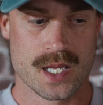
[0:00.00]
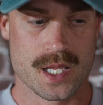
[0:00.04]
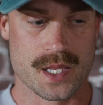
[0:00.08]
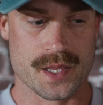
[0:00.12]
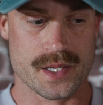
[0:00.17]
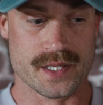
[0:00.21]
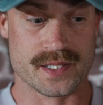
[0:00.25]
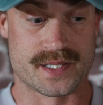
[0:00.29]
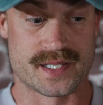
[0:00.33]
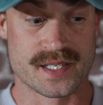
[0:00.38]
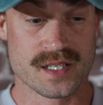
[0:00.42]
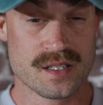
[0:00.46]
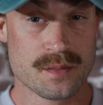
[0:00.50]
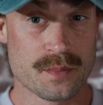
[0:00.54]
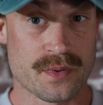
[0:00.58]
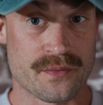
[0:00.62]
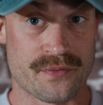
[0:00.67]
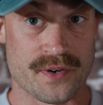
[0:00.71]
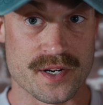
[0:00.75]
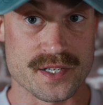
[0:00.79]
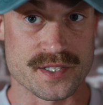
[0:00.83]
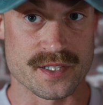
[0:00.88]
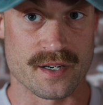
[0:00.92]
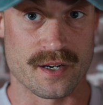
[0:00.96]
The cinema
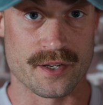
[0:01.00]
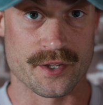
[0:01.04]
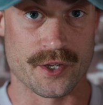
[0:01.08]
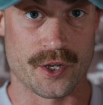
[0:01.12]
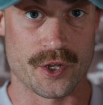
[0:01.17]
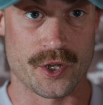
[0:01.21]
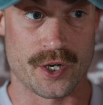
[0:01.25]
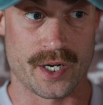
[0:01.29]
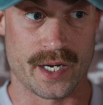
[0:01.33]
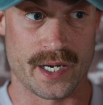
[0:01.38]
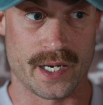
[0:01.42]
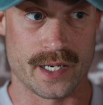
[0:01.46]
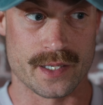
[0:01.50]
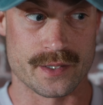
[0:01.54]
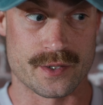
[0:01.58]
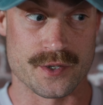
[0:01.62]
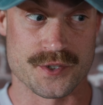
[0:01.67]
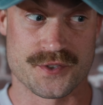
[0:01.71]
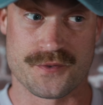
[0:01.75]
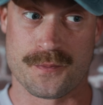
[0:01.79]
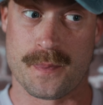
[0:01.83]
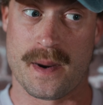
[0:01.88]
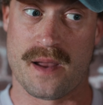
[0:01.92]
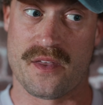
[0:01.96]
version, on the other hand,
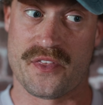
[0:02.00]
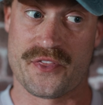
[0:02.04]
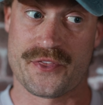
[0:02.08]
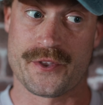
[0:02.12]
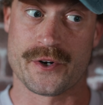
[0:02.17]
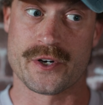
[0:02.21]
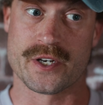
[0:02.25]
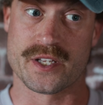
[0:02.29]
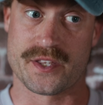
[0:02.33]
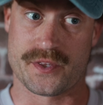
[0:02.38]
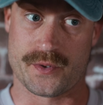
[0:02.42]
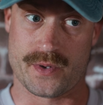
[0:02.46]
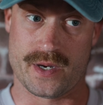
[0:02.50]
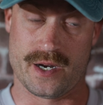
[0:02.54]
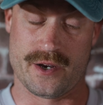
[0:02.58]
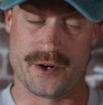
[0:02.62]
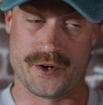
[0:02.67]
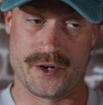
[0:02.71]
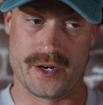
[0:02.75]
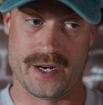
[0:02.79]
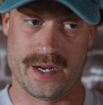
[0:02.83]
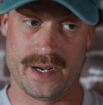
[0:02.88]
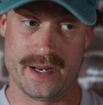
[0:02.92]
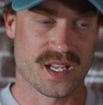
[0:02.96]
goes for about
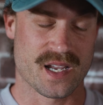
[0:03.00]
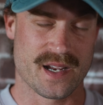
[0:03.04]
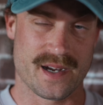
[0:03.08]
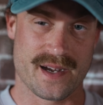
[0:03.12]
$3,300.